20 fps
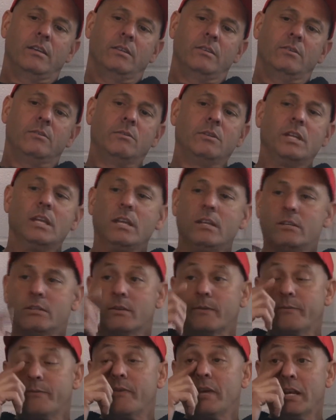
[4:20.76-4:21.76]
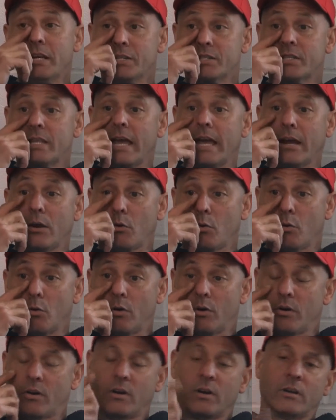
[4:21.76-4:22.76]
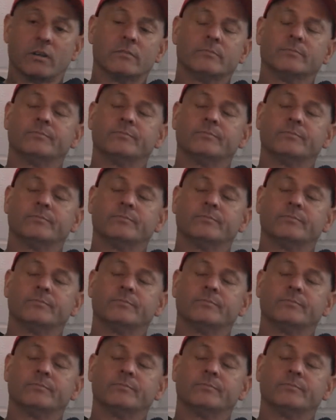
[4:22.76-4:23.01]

You need to finish that corner